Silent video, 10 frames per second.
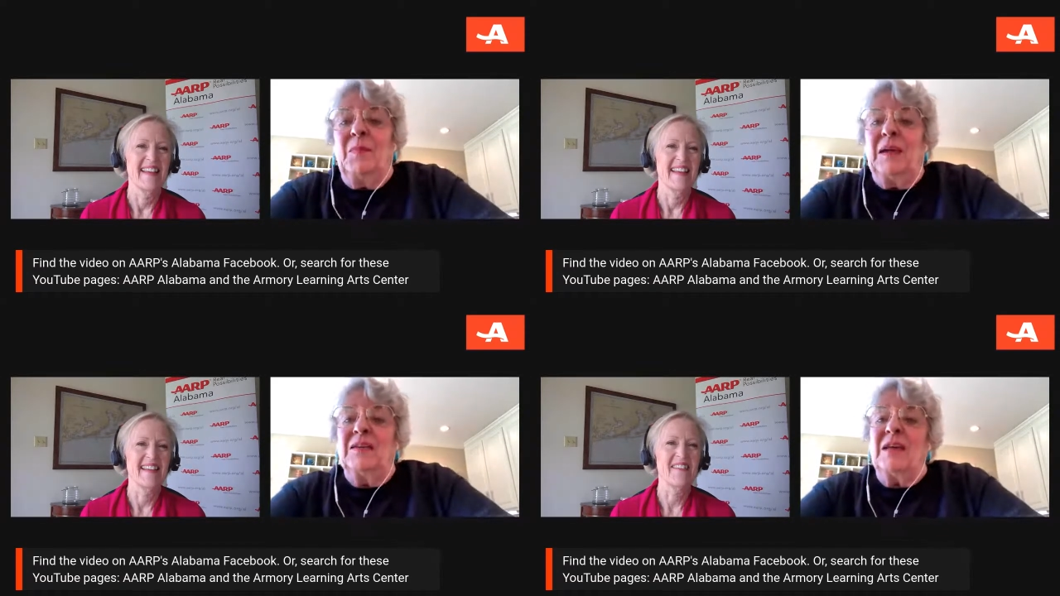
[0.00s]

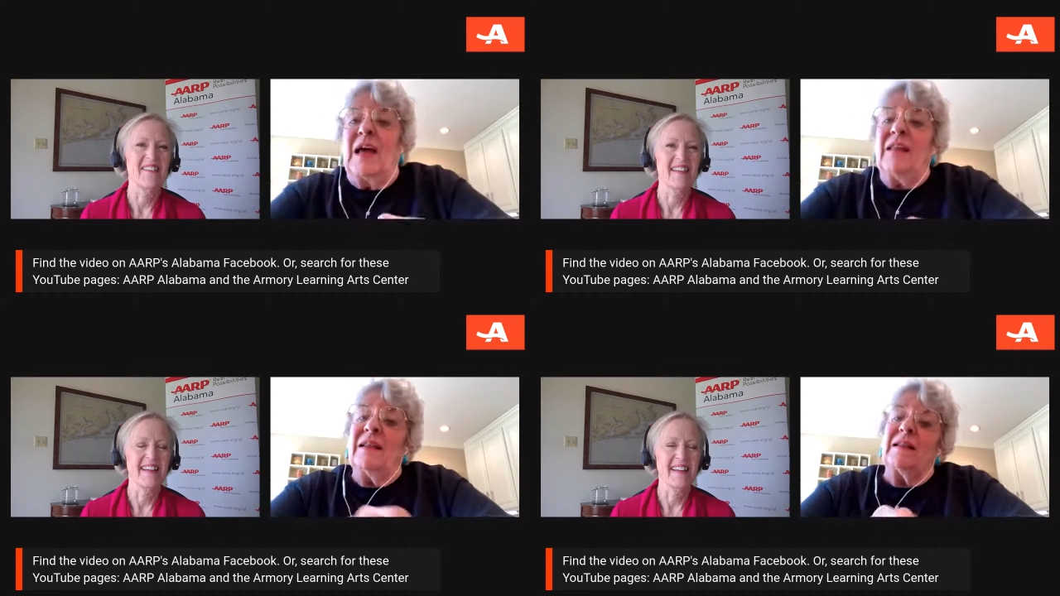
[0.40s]
Speaker 1: because
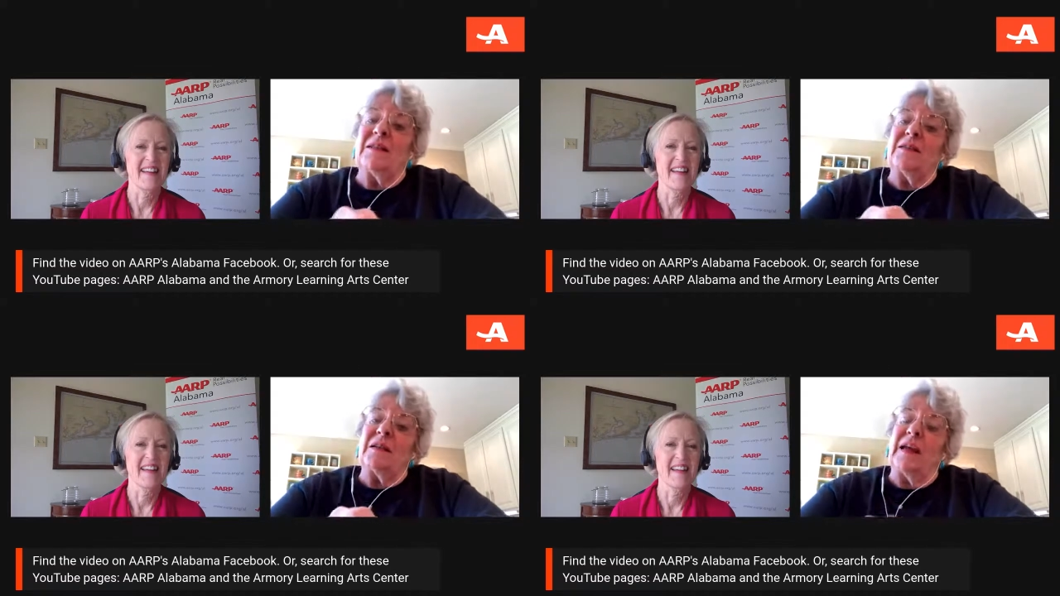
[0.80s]
I think
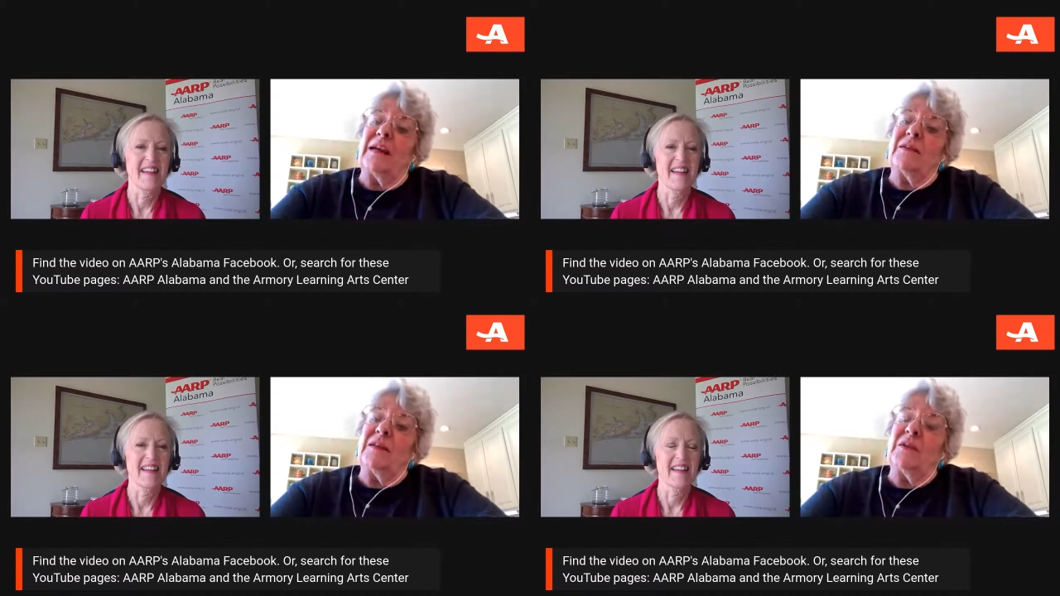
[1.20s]
this
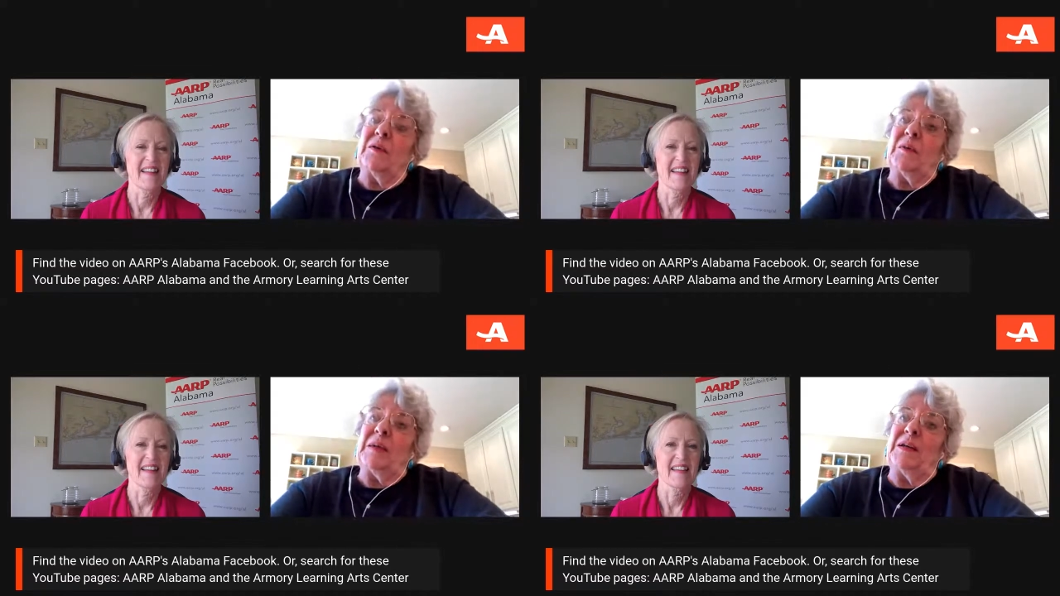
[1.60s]

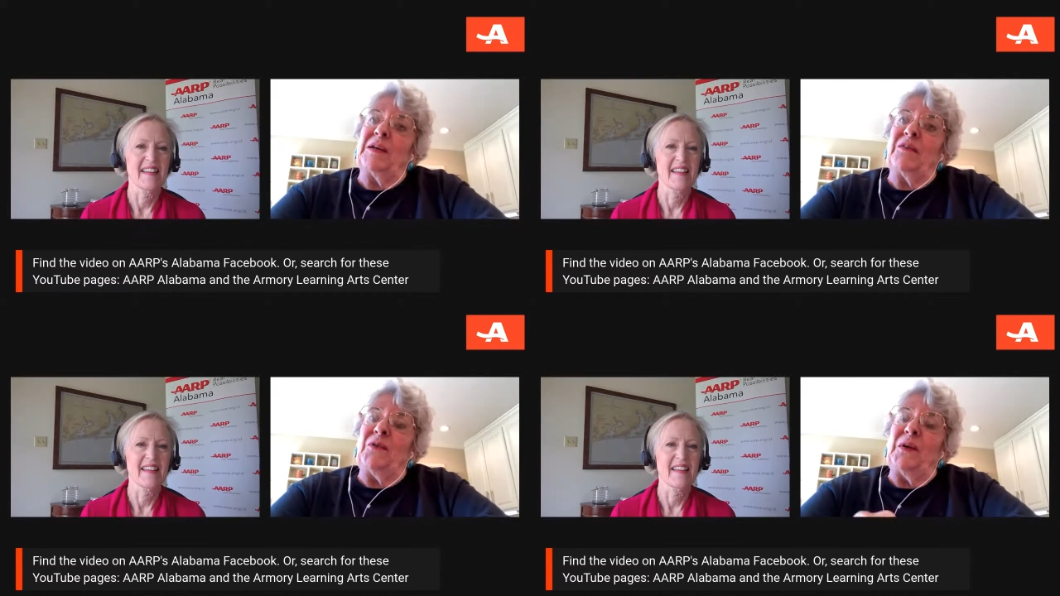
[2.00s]
activity would be
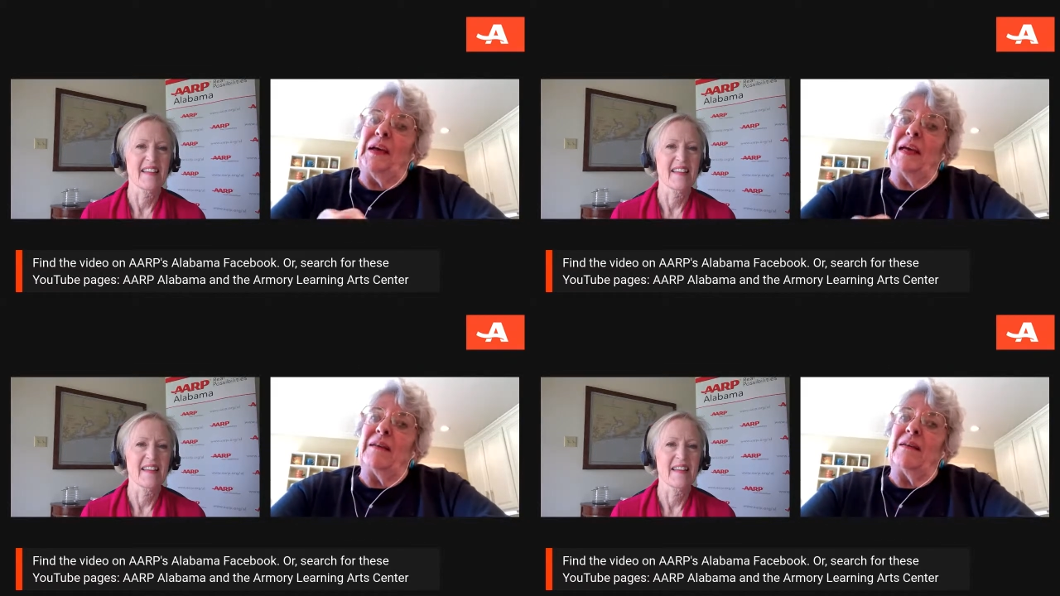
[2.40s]
good if you
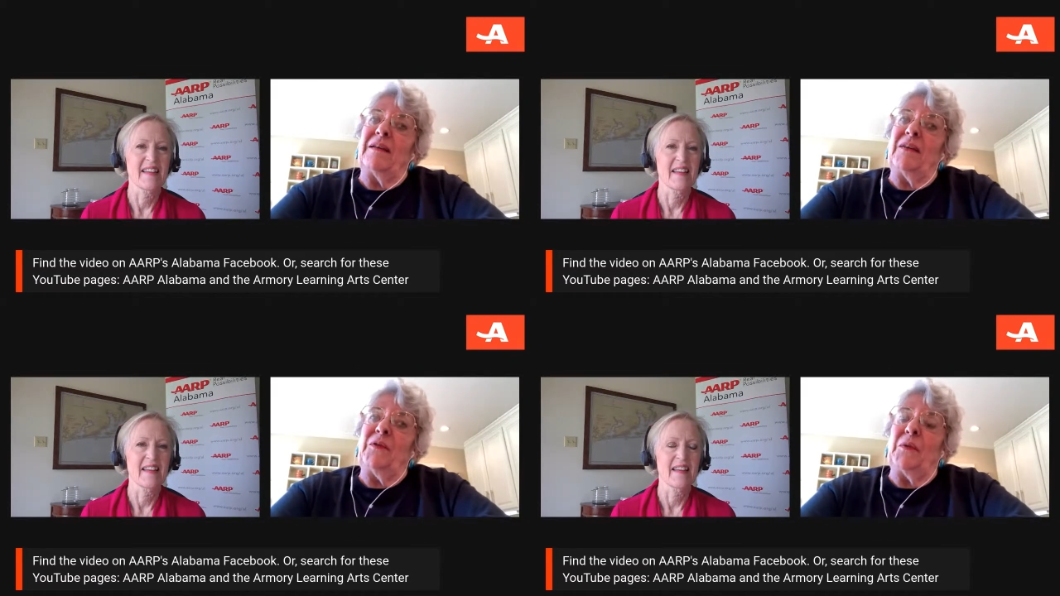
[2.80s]
had
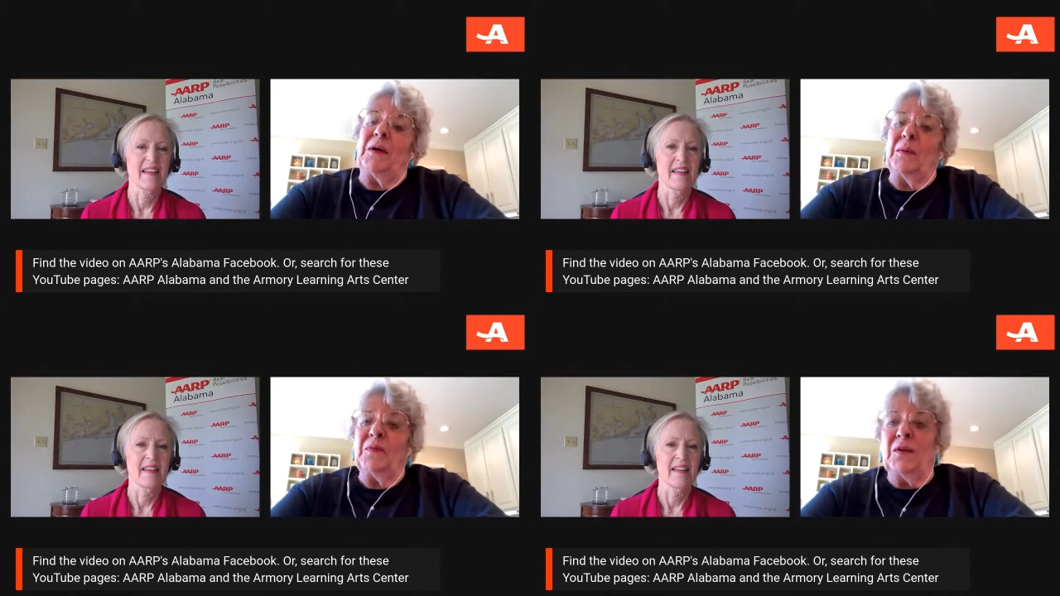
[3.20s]
if you were
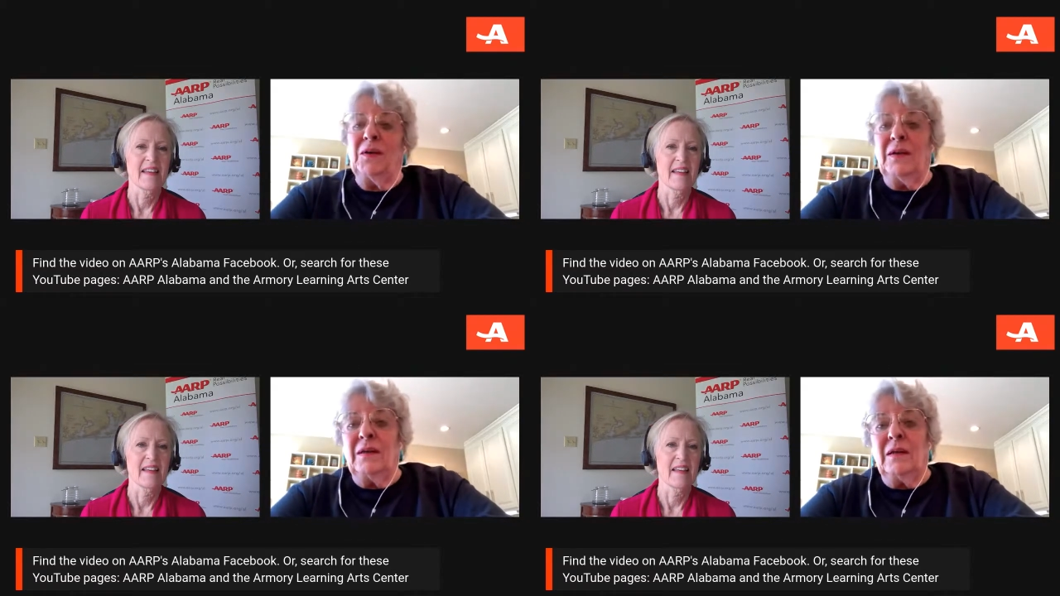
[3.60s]

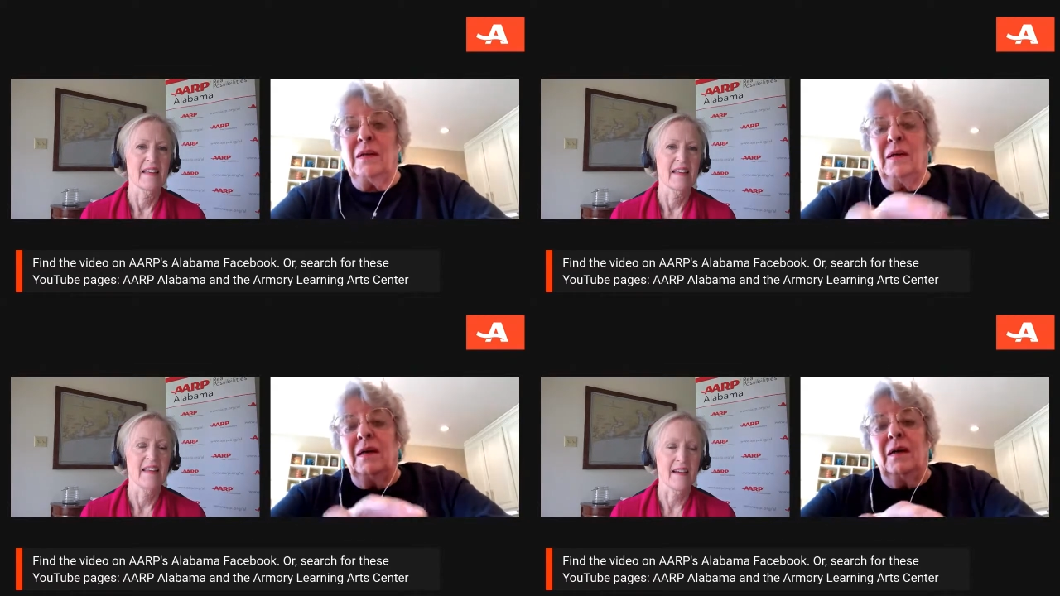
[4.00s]
homeschooling,
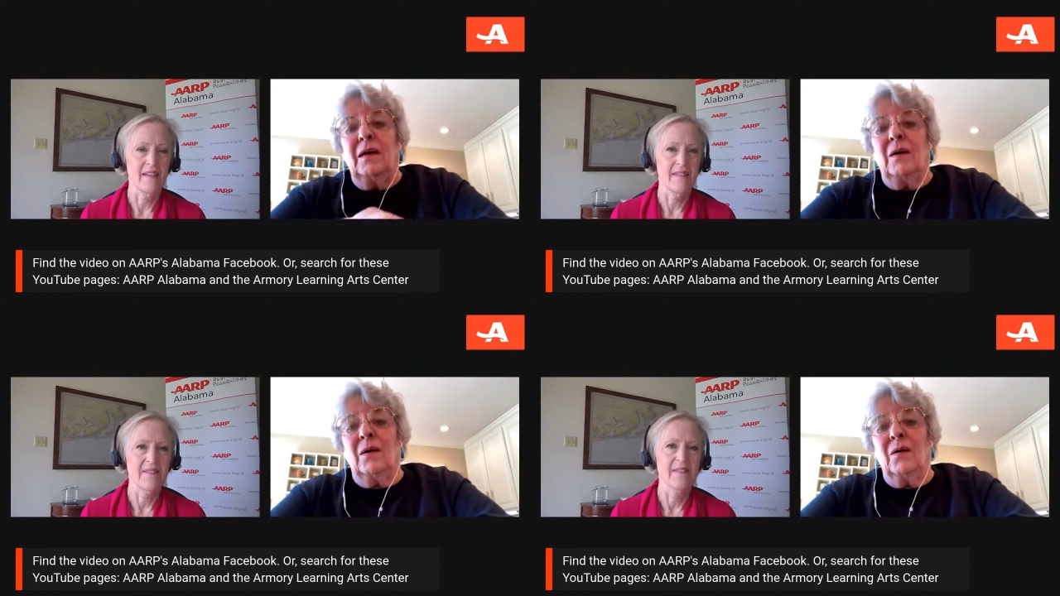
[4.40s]
uh-huh.